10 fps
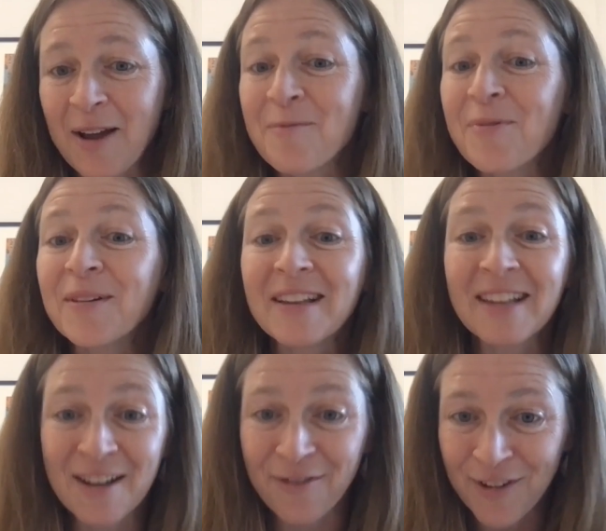
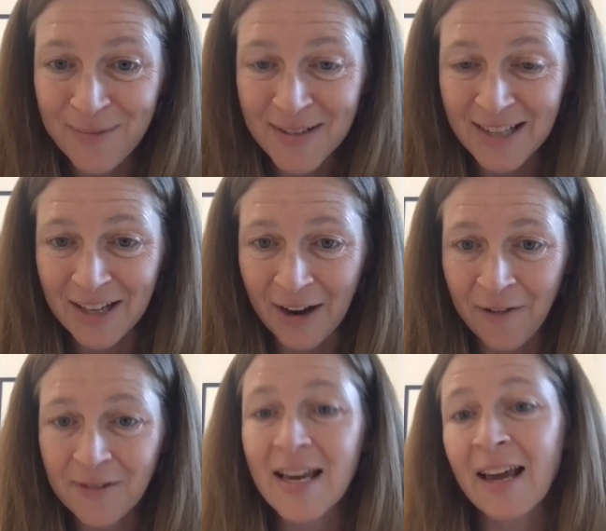completely different
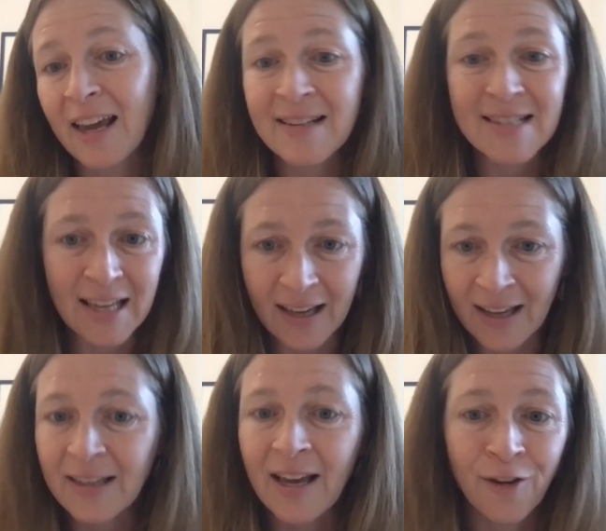mosquito. Dengue,
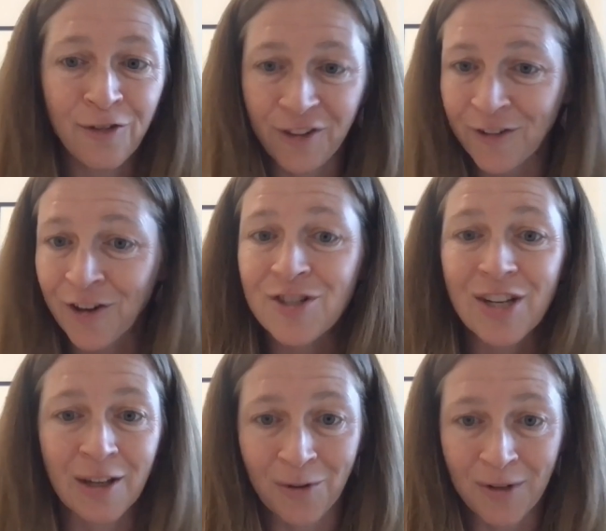Zika, yellow fever,
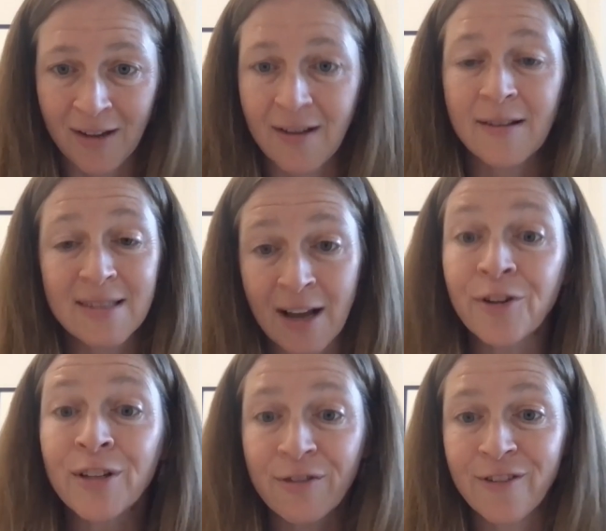chikungunya, uh,
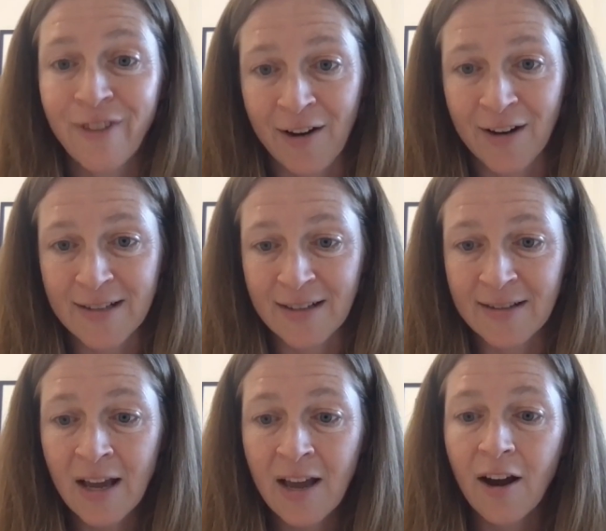several different
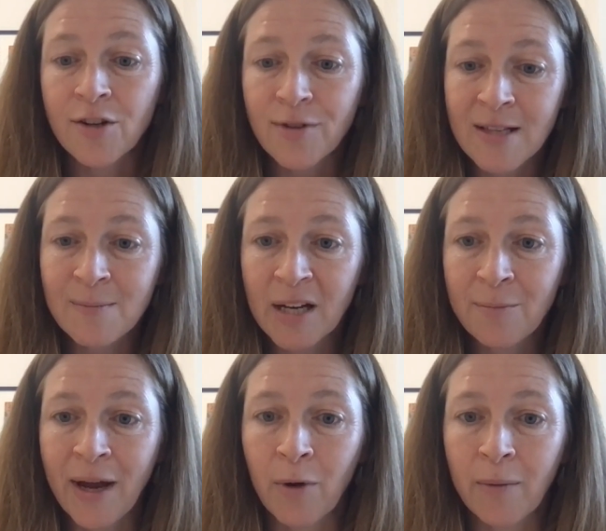viruses are
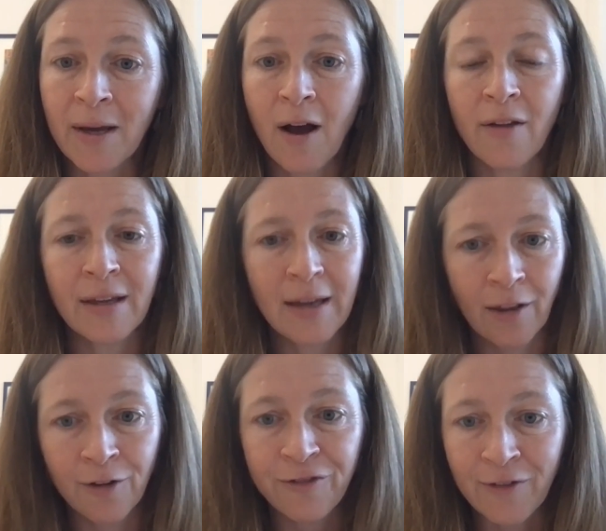transmitted by what we call the
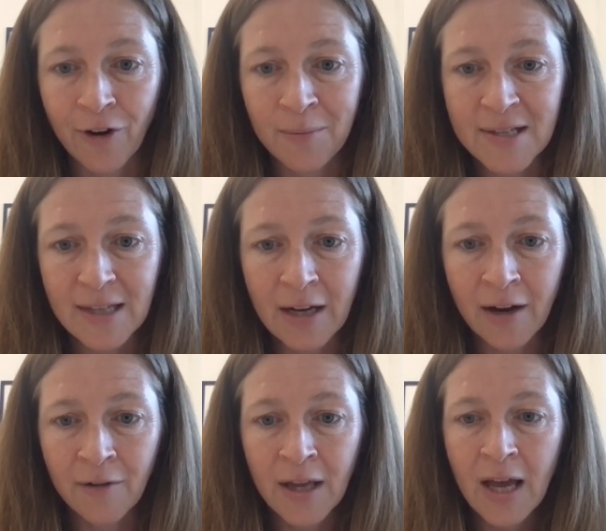yellow fever
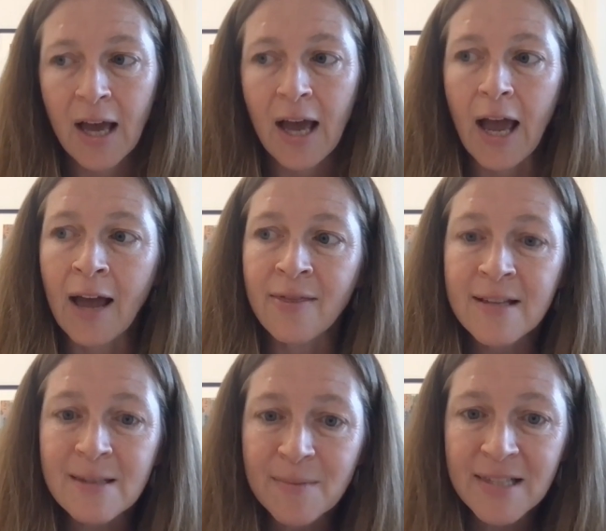mosquito. Yes. And
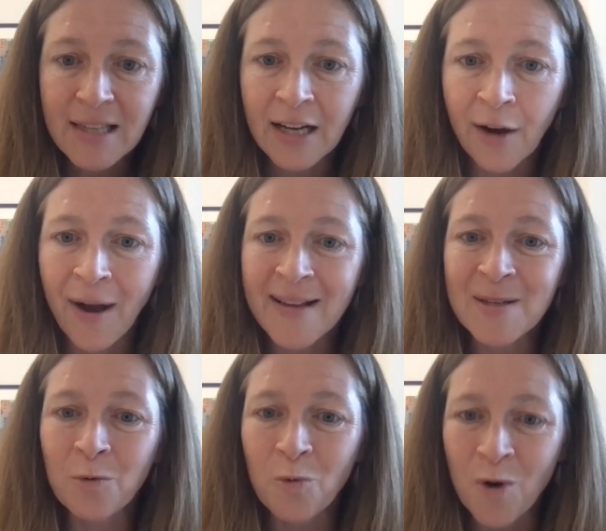this mosquito has
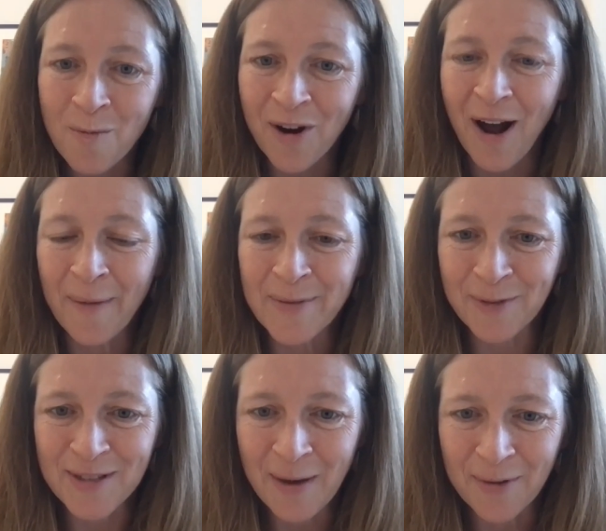a warmer
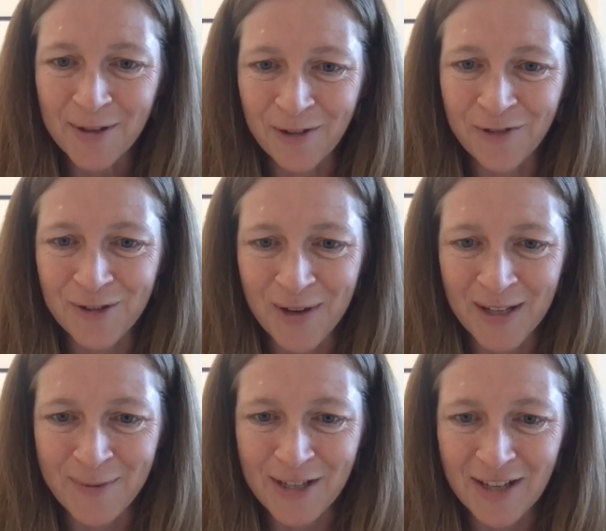optimal temperature for
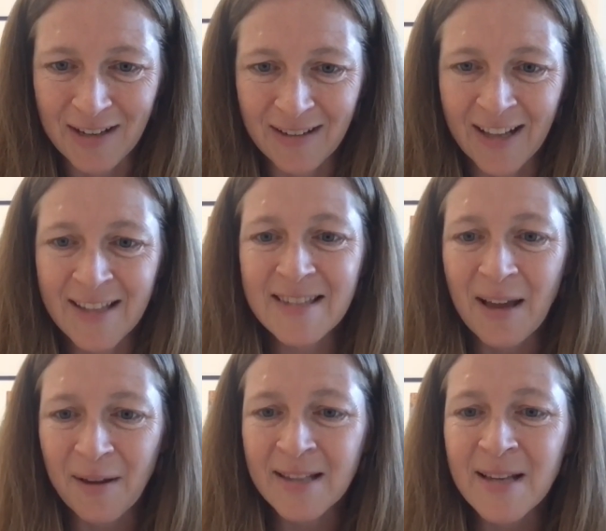transmission. Its, t
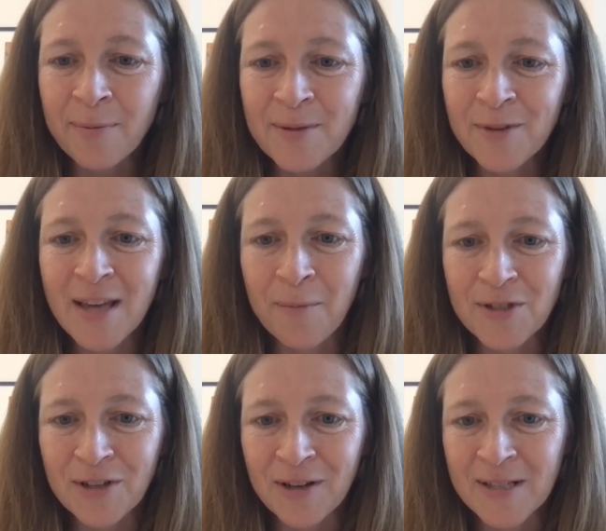its optimal
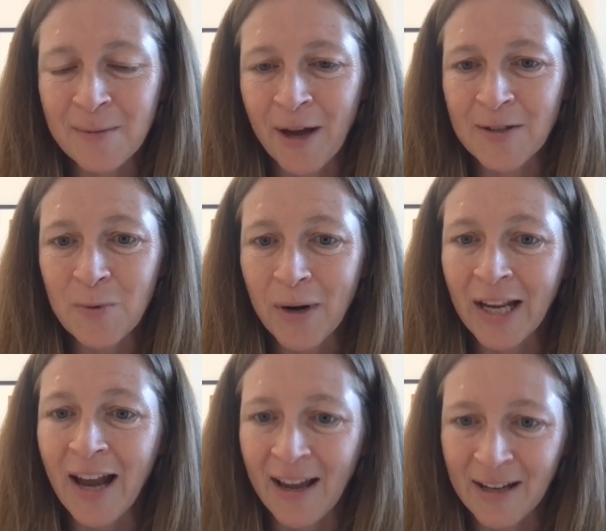temperature is about
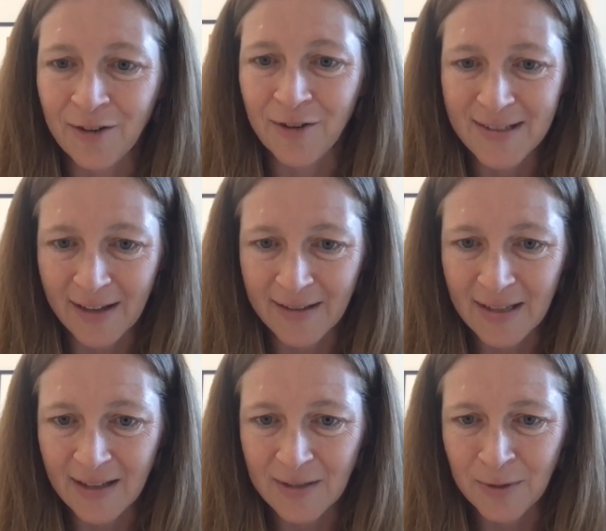twenty-nine degrees
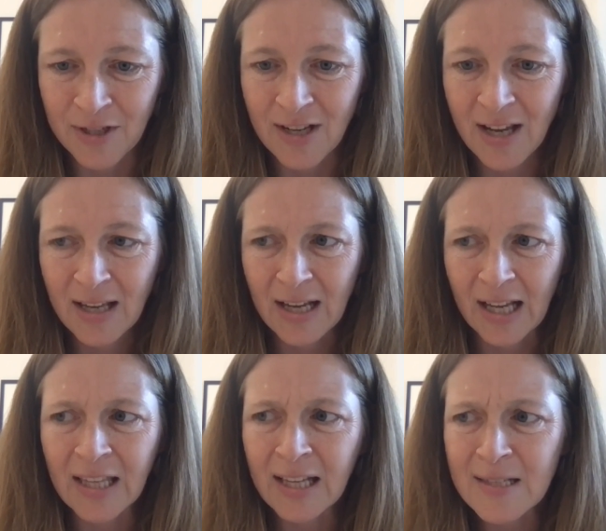Celsius, which I
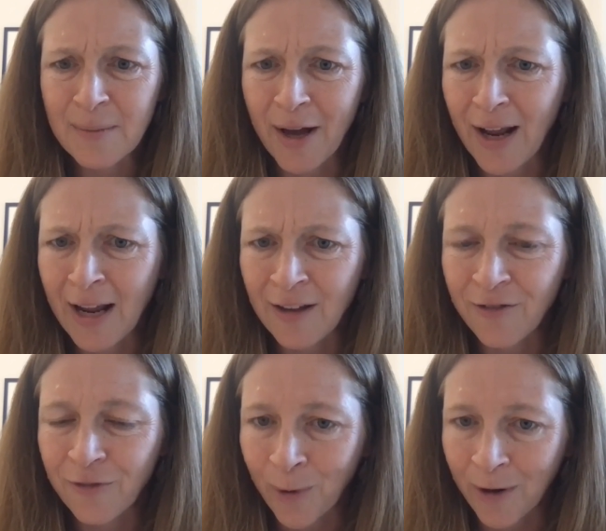think is about
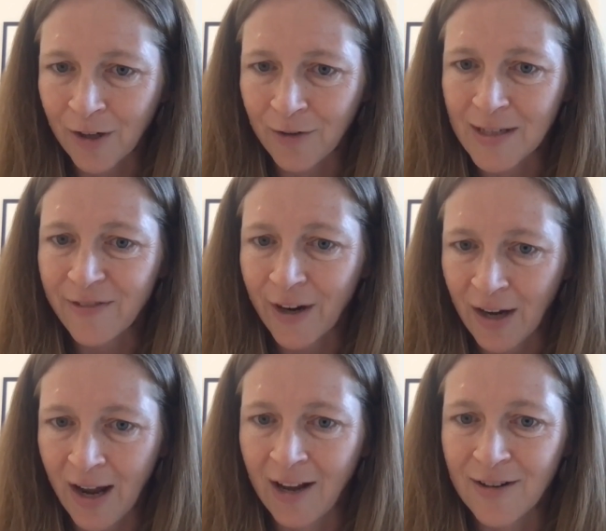eighty-four degrees
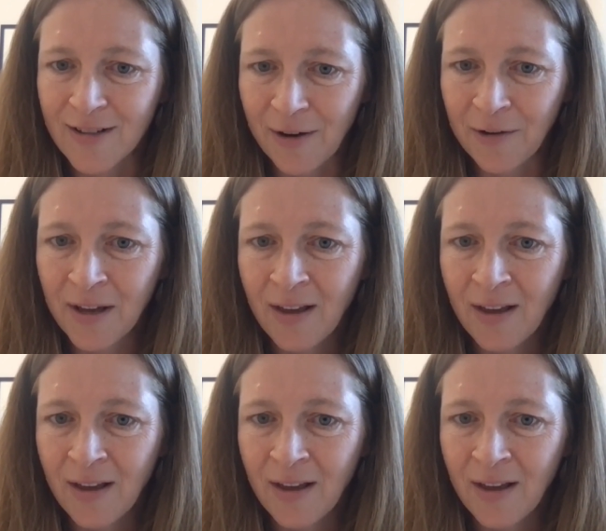Fahrenheit or so.